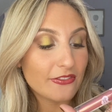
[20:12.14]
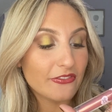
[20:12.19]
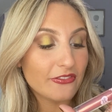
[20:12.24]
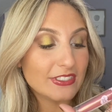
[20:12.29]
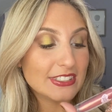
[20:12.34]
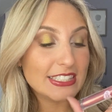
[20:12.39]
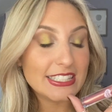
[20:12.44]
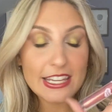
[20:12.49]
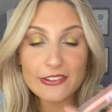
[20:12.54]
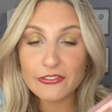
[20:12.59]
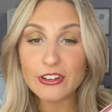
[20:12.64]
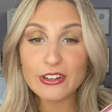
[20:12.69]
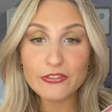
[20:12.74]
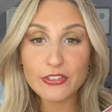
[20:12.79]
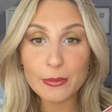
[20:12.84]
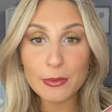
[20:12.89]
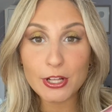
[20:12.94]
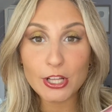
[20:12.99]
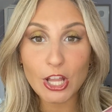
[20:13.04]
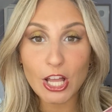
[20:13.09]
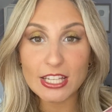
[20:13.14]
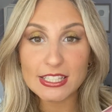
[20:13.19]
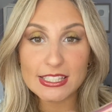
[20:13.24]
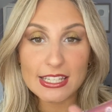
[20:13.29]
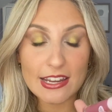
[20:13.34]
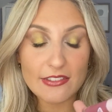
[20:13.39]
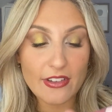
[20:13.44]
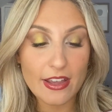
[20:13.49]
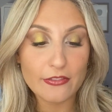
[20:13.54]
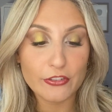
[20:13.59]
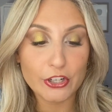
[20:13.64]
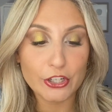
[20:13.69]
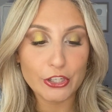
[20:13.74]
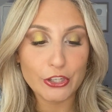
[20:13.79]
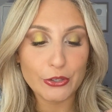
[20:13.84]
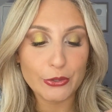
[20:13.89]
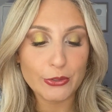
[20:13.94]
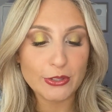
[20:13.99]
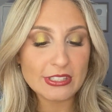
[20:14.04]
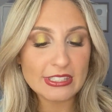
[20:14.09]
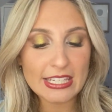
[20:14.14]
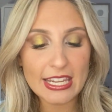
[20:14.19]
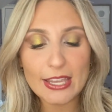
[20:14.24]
different from a gloss that I've ever used.